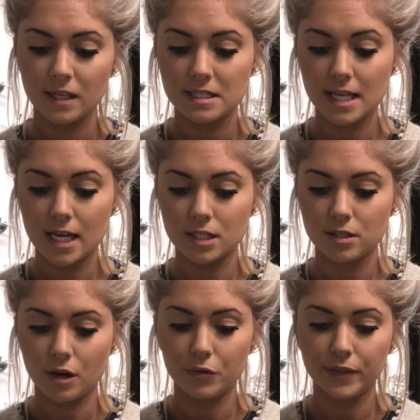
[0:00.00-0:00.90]
It's that
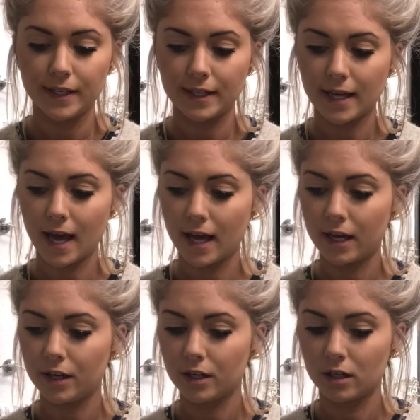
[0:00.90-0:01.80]
Sonia
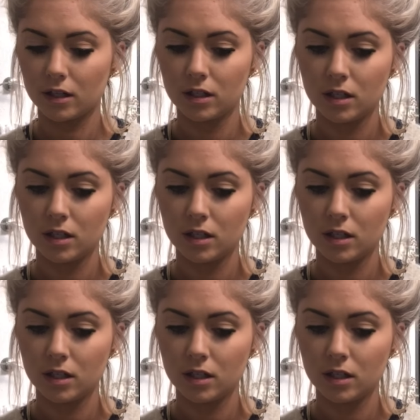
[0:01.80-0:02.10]
K or